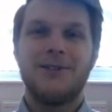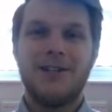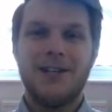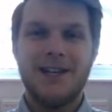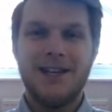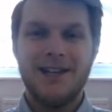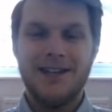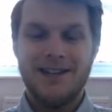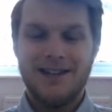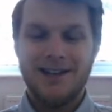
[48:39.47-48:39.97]

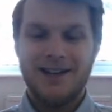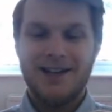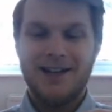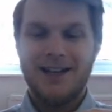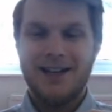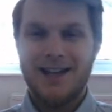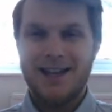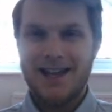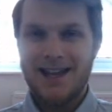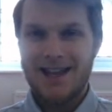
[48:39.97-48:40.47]
D,
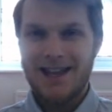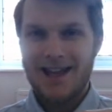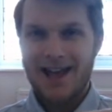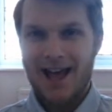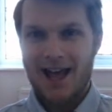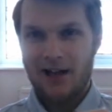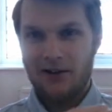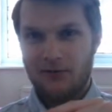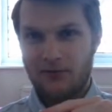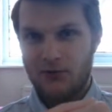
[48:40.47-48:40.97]
E,
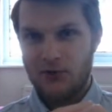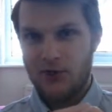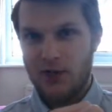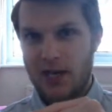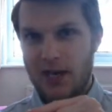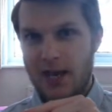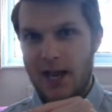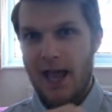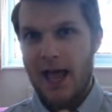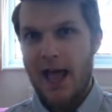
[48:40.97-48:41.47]
F,
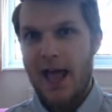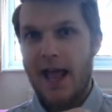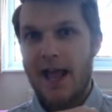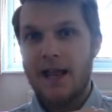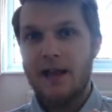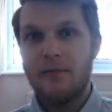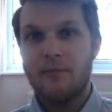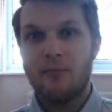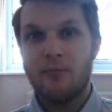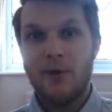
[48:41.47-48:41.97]
G,
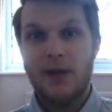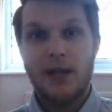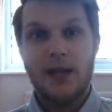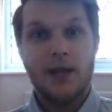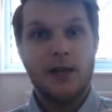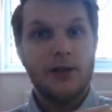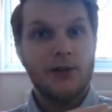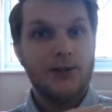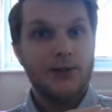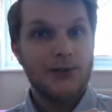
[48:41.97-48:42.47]
A,
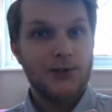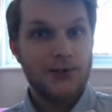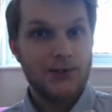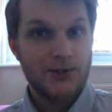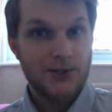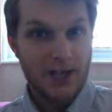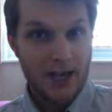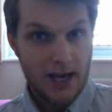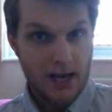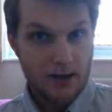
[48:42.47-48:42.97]
B,
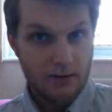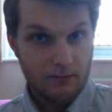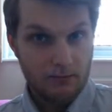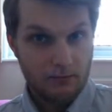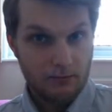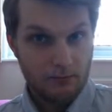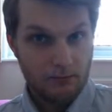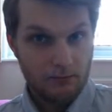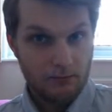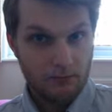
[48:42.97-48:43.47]
C,
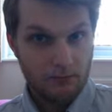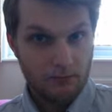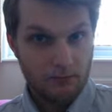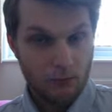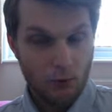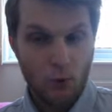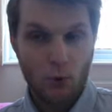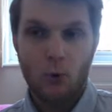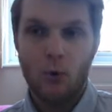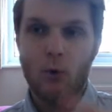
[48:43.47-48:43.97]

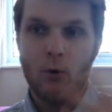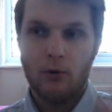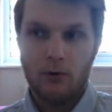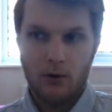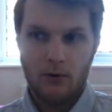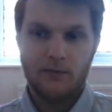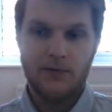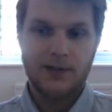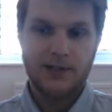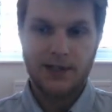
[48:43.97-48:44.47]
or
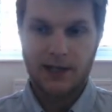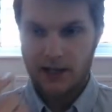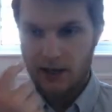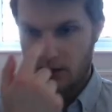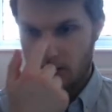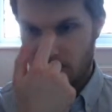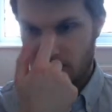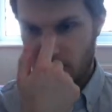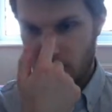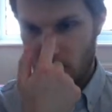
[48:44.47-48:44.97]

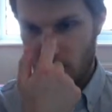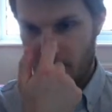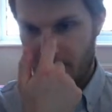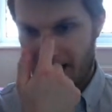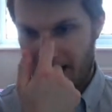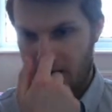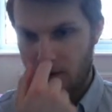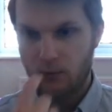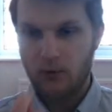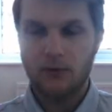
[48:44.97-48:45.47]
obviously if you go
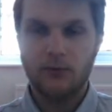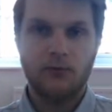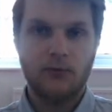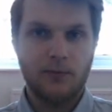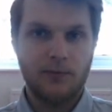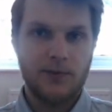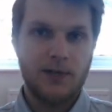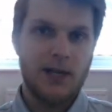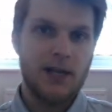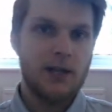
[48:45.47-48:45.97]
back 1
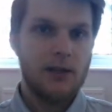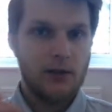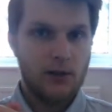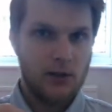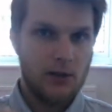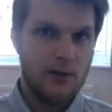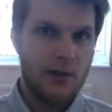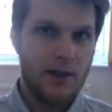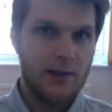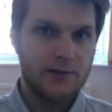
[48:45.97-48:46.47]
from D,
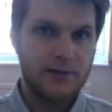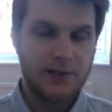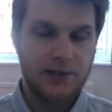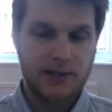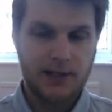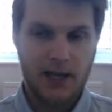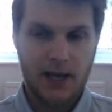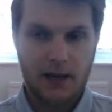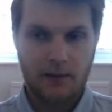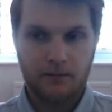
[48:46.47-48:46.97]
you get to
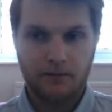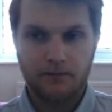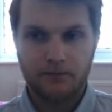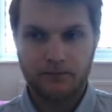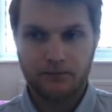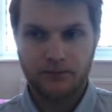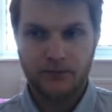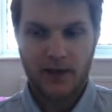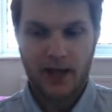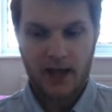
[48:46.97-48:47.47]
C.
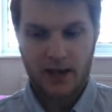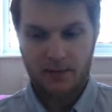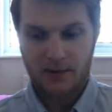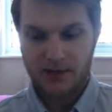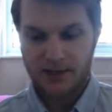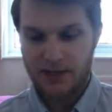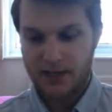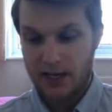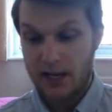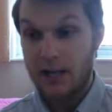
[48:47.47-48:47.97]
A,
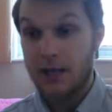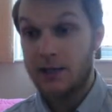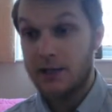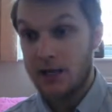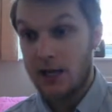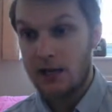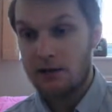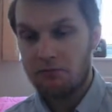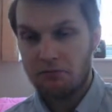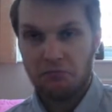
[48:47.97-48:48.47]
B, C,
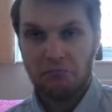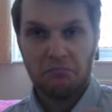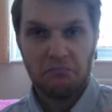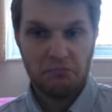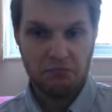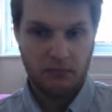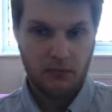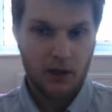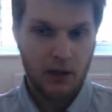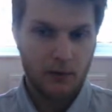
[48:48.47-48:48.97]
D.
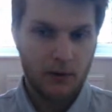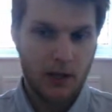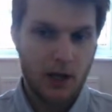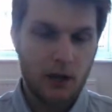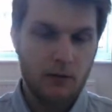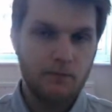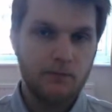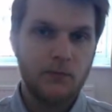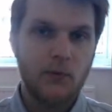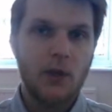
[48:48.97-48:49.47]
There we
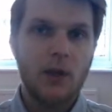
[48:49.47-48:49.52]
go.